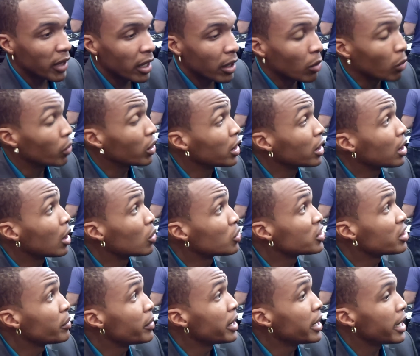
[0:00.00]
that are really
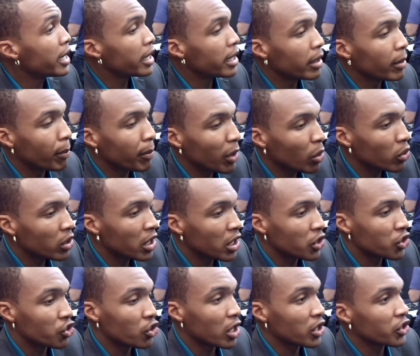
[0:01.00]
close to me, and building
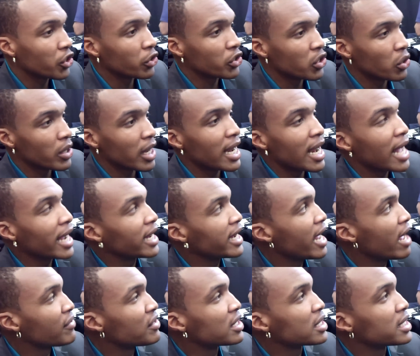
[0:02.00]
a structure so that I
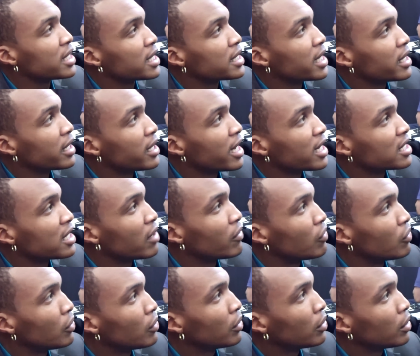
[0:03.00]
can have success at the next
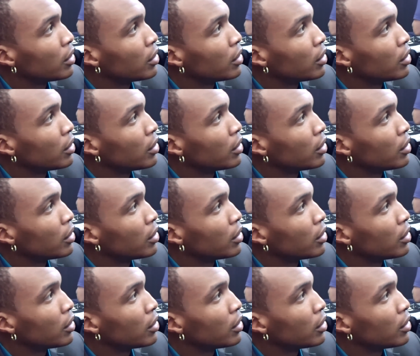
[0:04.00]
level.